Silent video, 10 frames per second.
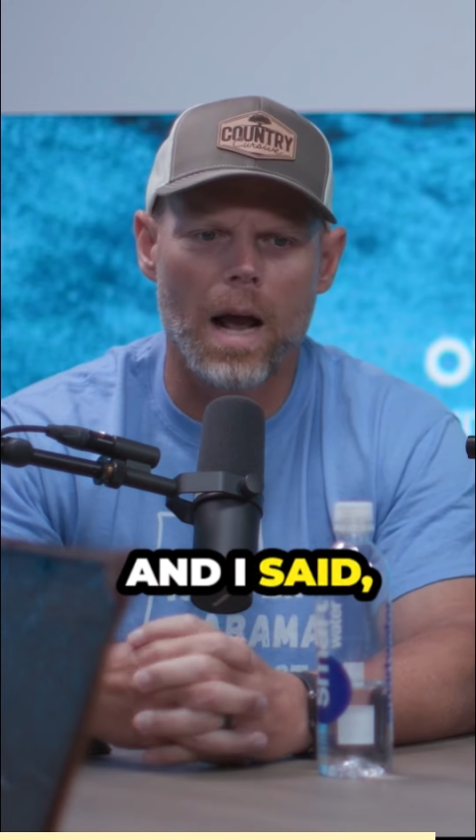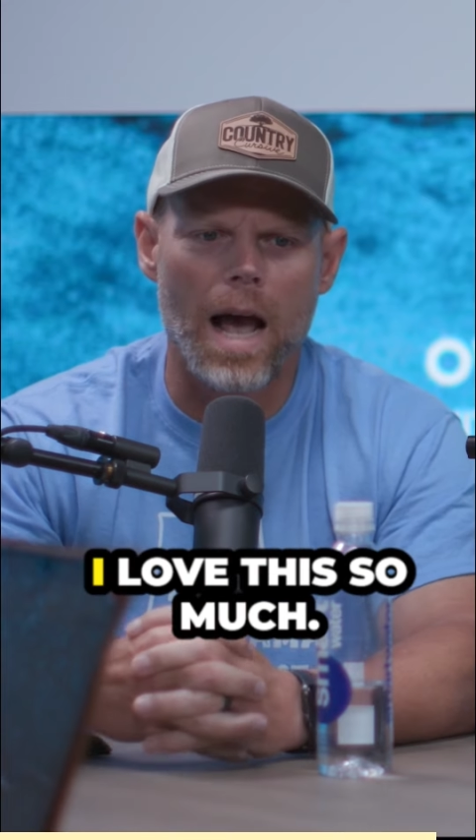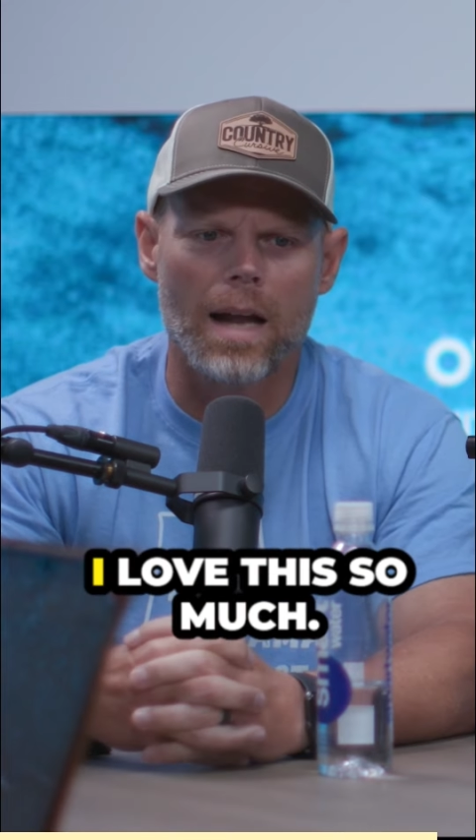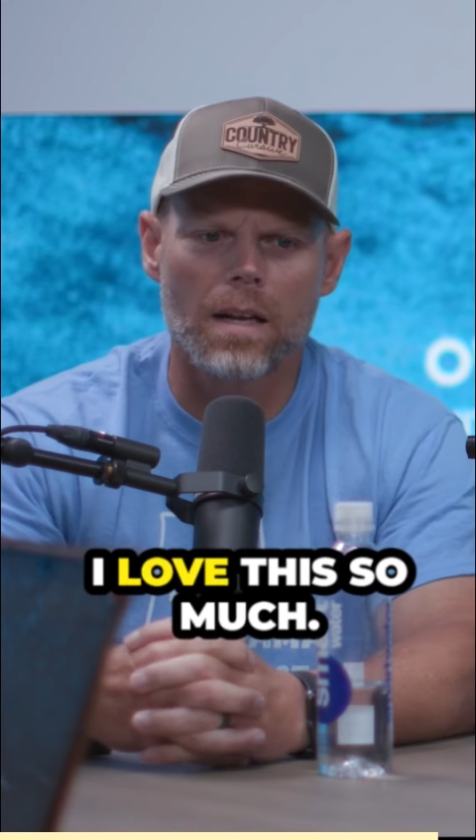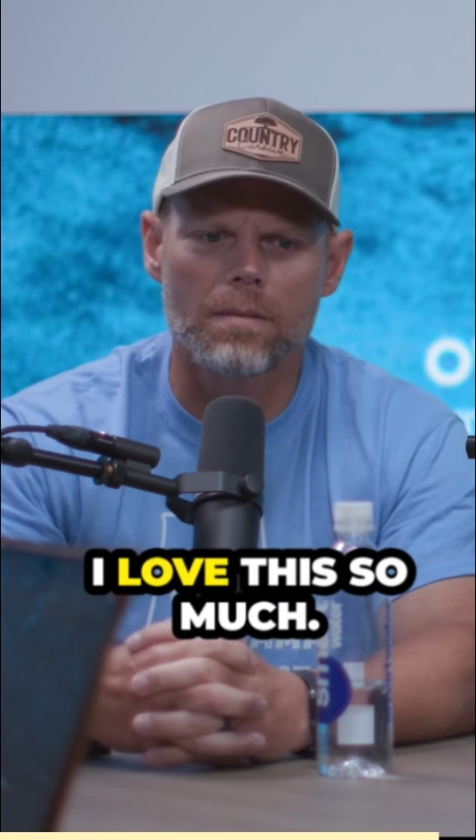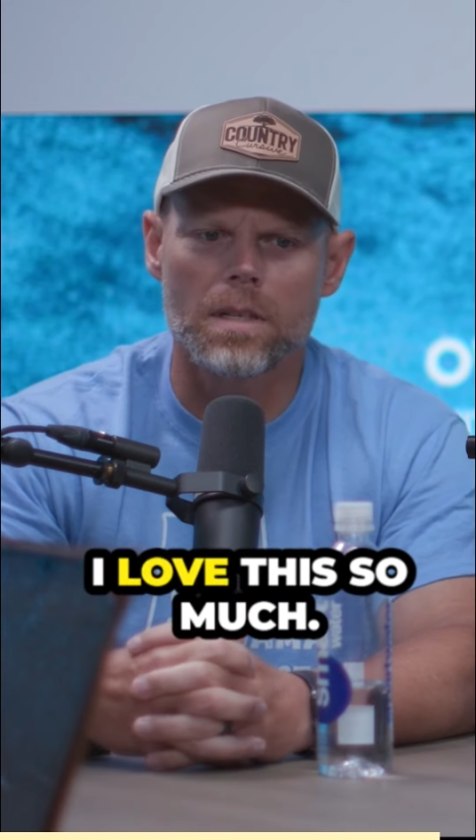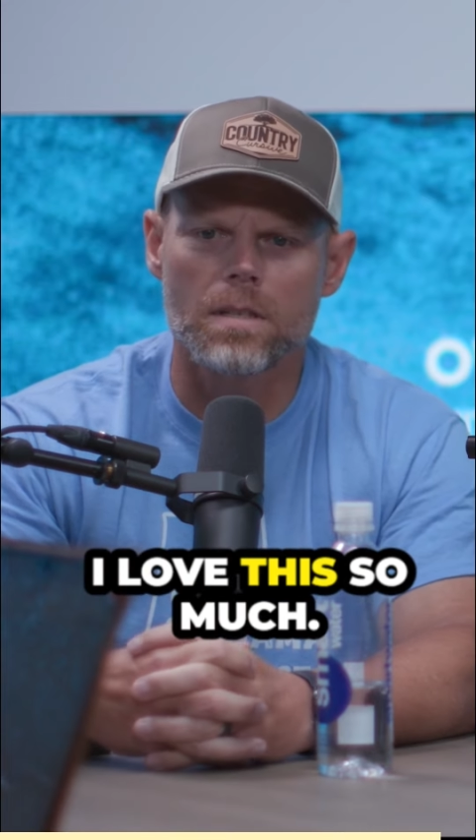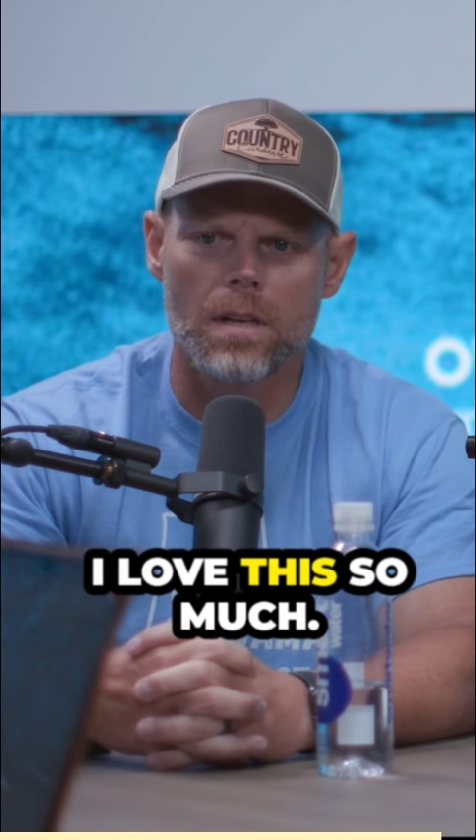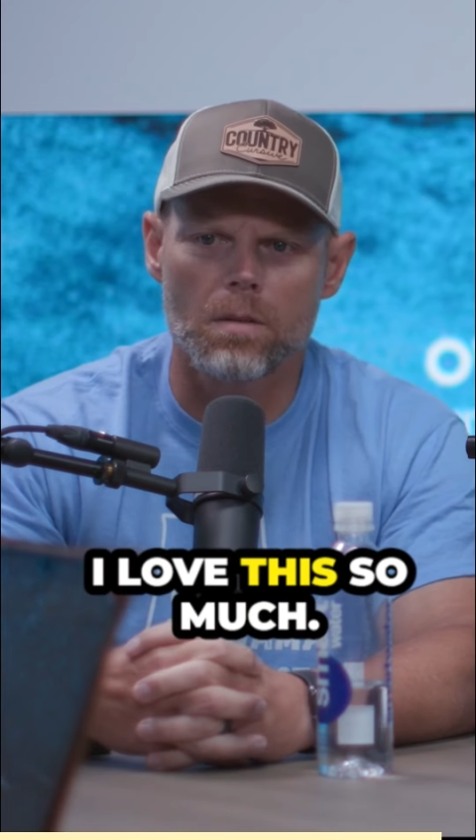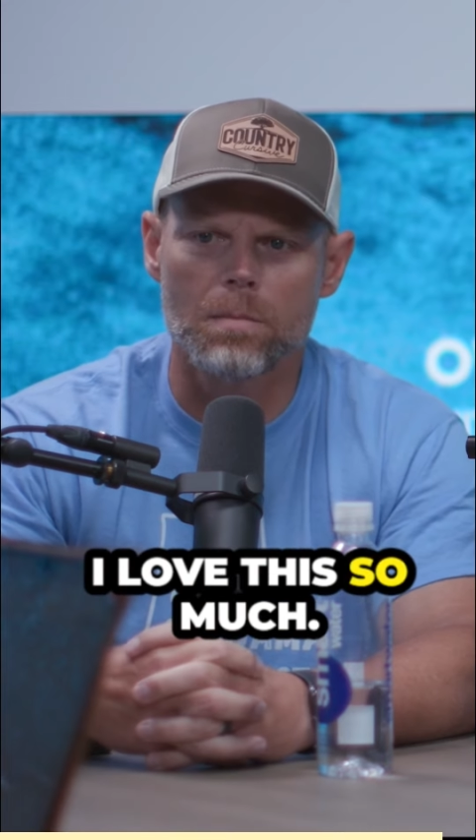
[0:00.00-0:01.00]
I love this
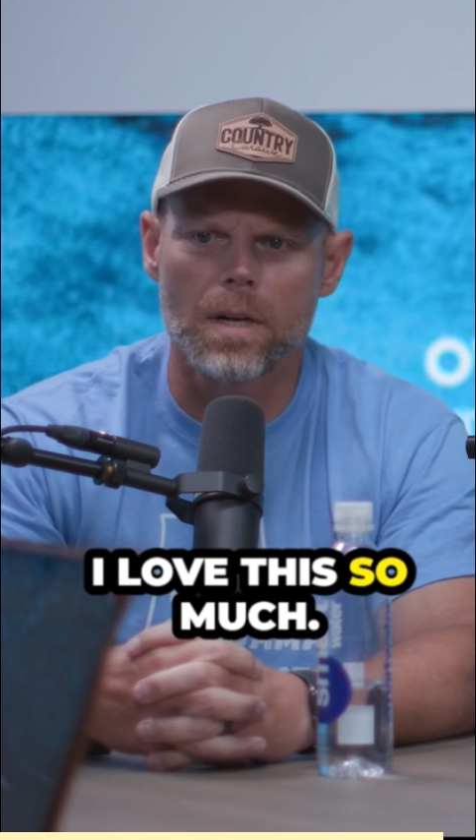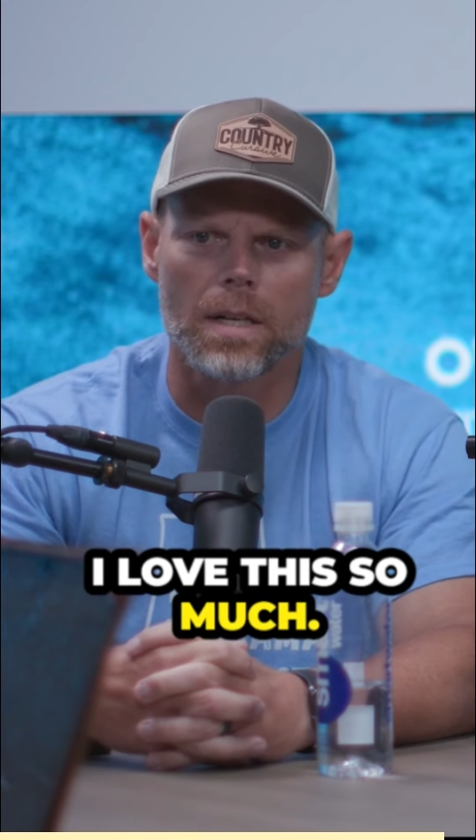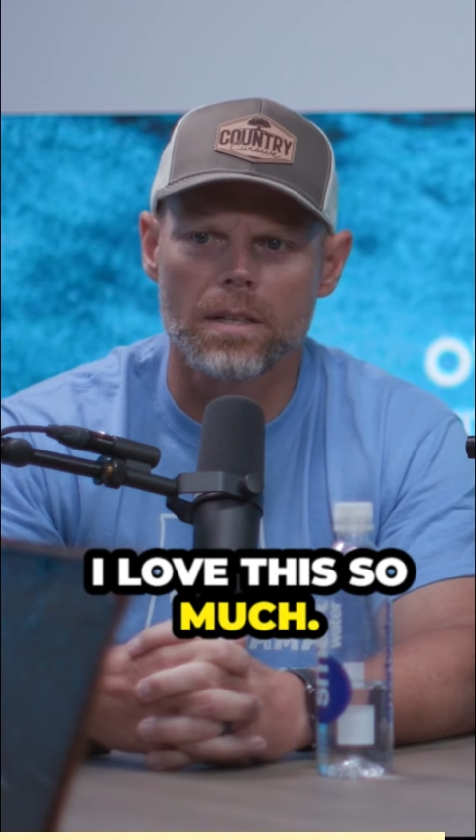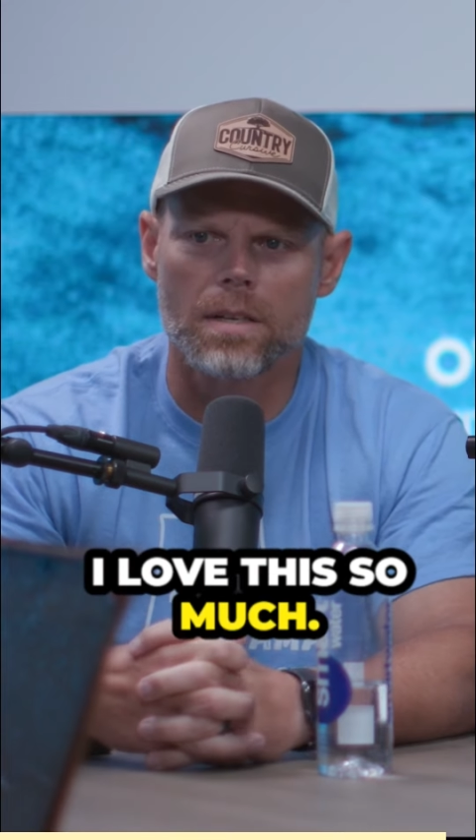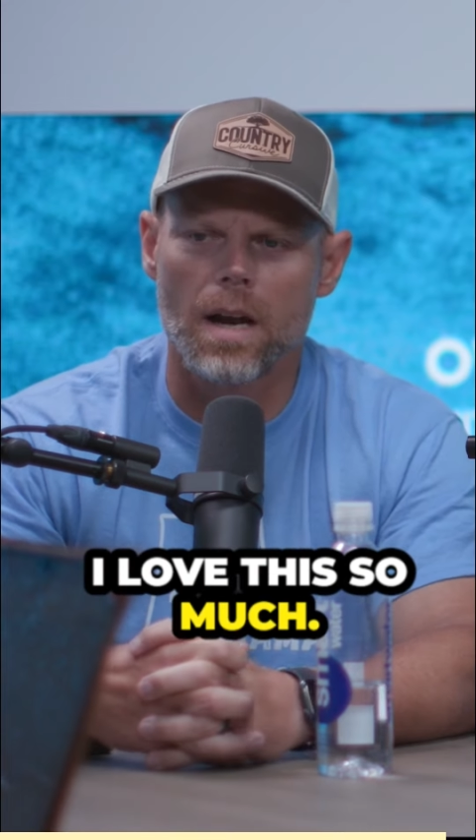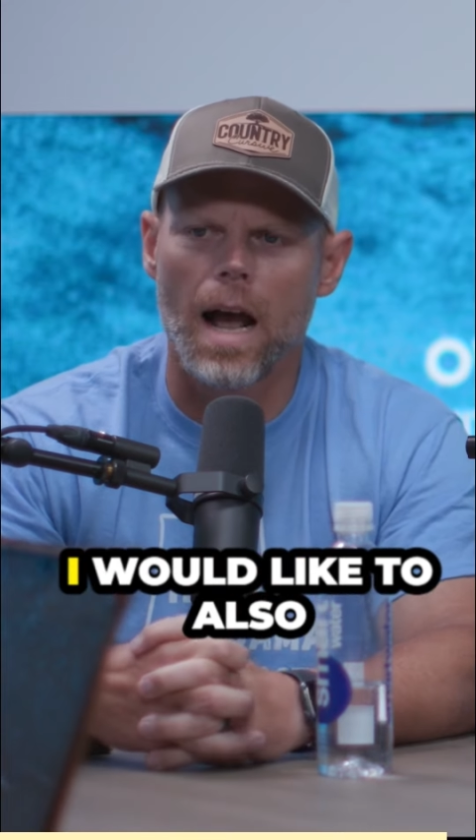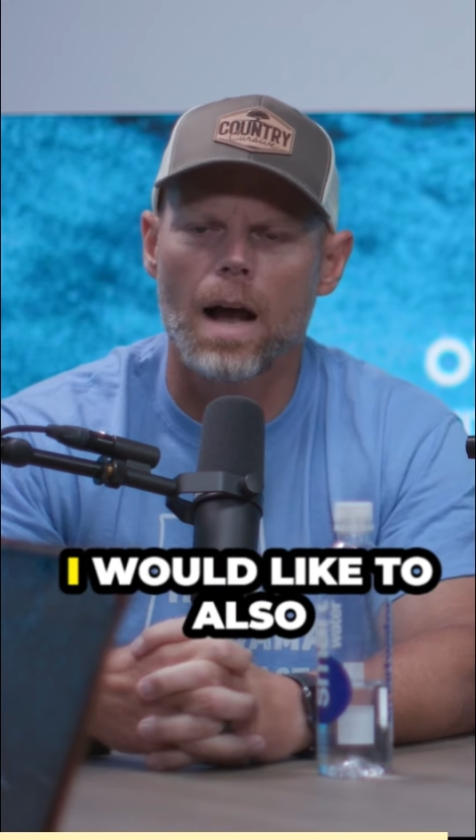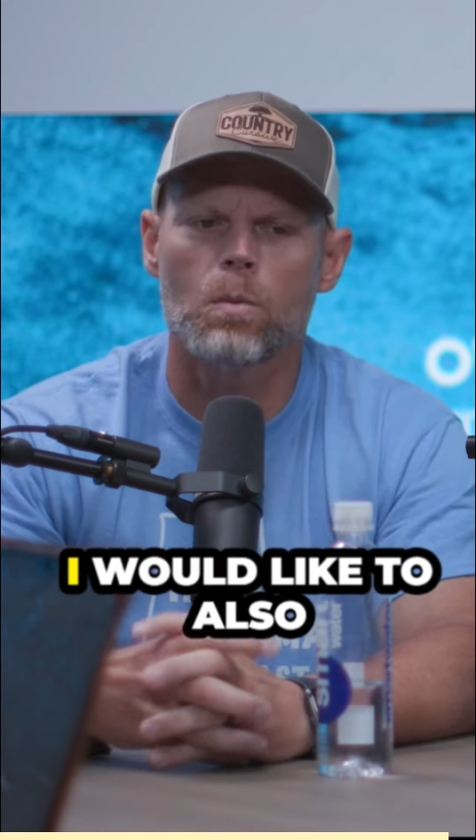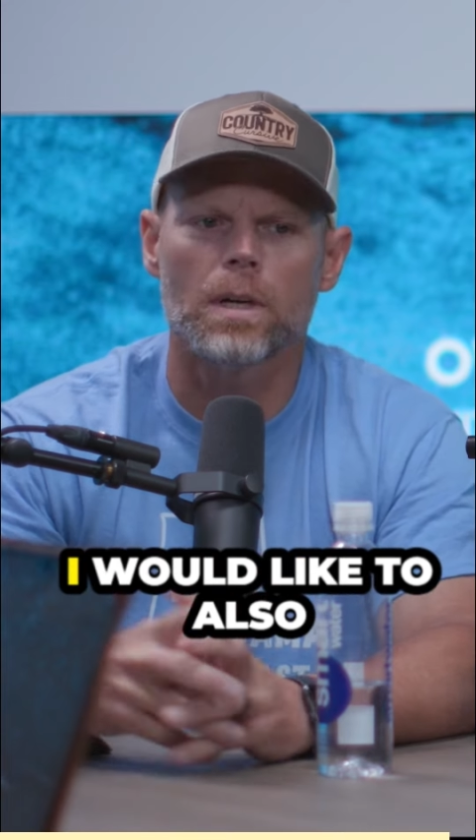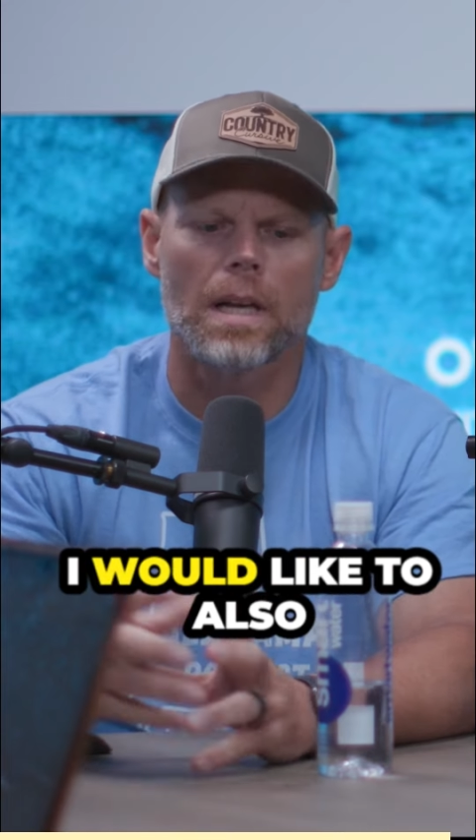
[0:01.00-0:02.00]
so much. I would